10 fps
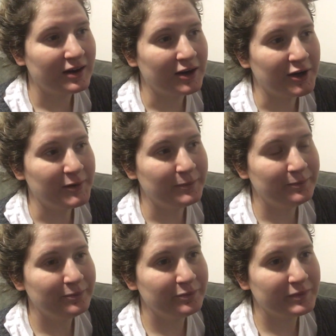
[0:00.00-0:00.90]

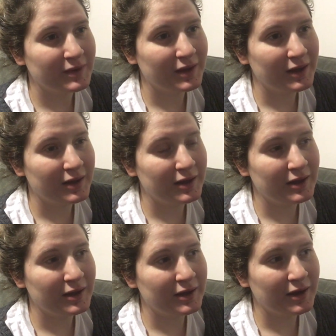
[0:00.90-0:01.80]

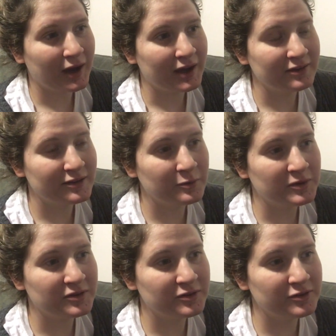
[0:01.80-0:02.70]
I guess it
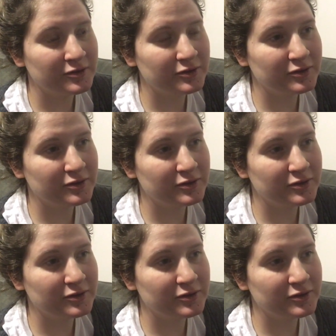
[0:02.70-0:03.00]
was,